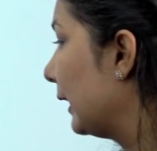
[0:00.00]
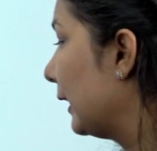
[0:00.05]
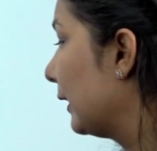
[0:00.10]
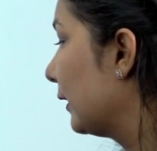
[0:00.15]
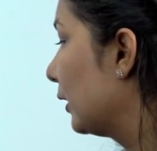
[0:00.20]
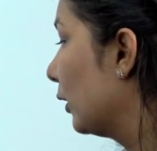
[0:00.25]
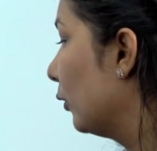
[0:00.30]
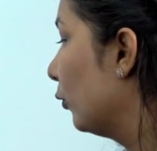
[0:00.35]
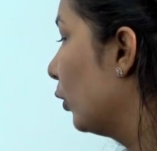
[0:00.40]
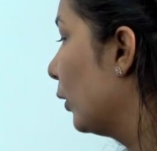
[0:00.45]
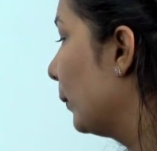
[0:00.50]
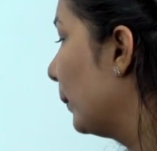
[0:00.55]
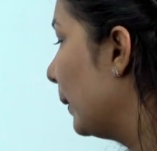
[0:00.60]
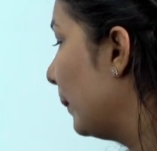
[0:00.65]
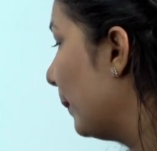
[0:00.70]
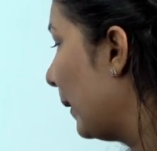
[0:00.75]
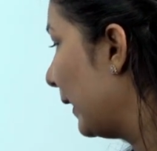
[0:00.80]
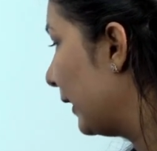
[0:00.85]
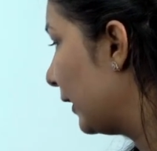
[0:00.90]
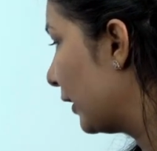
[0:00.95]
answer would be
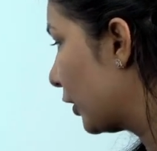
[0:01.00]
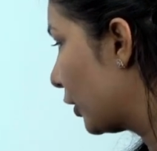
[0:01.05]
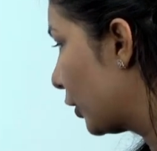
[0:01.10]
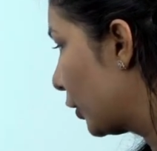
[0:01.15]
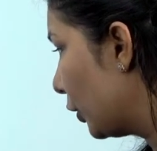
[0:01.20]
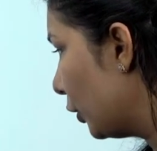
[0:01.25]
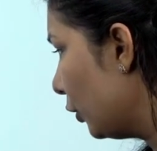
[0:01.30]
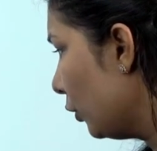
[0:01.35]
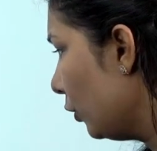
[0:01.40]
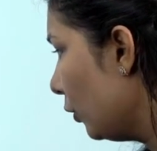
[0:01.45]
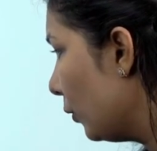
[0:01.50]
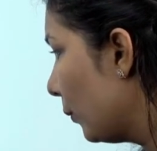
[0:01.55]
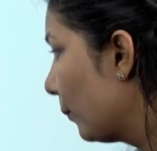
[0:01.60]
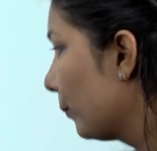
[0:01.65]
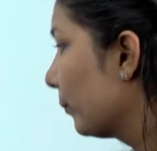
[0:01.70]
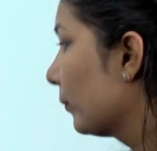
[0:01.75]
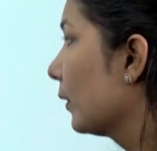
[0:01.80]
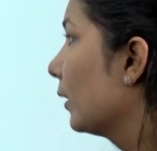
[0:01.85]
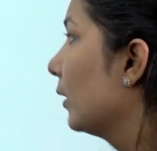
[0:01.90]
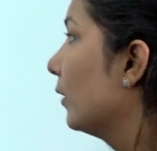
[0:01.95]
minus 2,
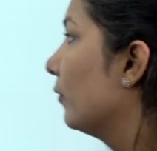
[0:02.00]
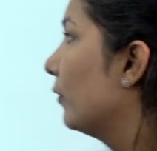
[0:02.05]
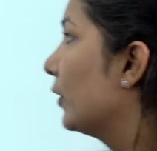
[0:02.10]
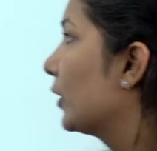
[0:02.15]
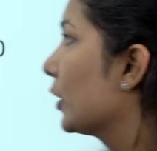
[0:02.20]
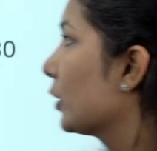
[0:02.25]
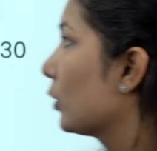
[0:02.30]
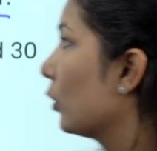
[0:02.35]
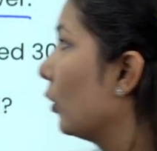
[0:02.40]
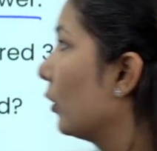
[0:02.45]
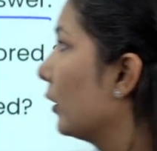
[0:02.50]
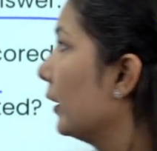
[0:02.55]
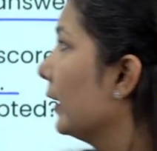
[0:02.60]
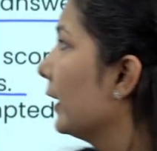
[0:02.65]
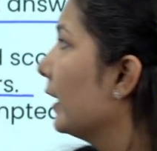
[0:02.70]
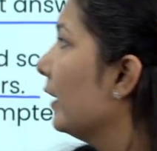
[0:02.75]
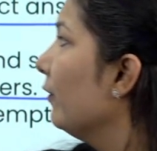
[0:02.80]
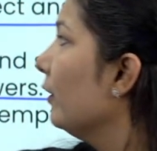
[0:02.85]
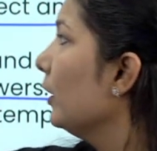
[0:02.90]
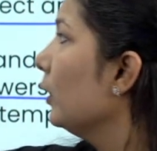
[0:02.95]
which is already
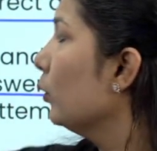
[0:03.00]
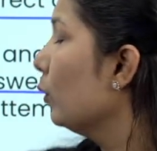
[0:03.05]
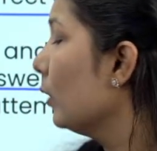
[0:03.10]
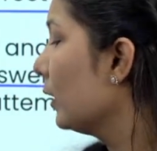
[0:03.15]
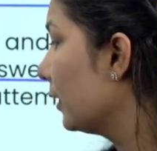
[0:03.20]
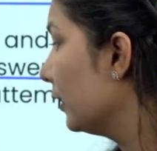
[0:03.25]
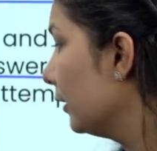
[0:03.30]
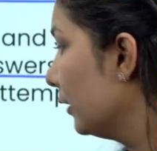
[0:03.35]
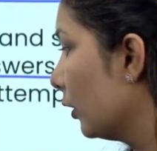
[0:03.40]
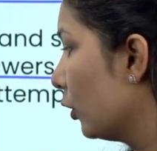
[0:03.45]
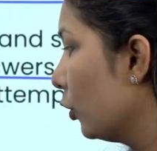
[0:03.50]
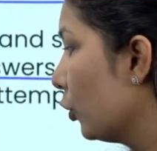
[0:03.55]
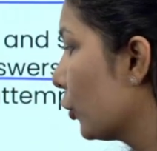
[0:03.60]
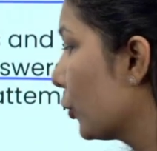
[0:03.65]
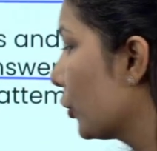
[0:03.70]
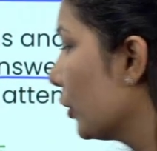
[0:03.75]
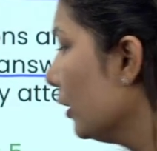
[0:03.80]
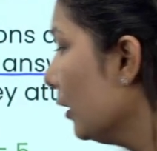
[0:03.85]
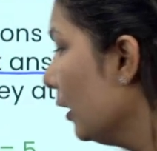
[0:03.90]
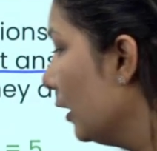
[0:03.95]
given to us in the
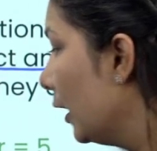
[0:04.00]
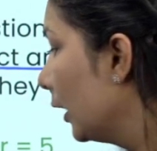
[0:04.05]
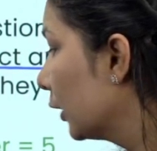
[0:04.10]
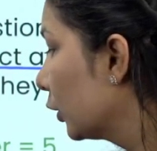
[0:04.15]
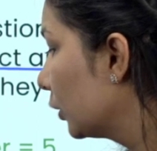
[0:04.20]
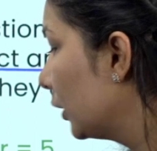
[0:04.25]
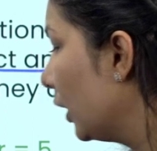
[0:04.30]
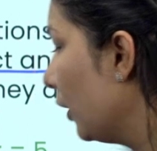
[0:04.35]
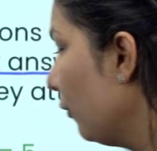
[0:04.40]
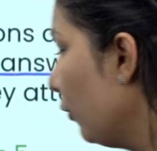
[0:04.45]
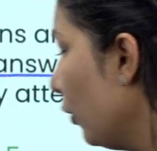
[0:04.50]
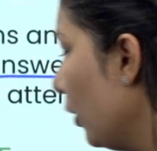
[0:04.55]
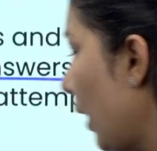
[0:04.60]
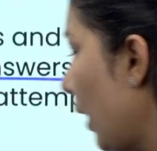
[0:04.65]
question. So therefore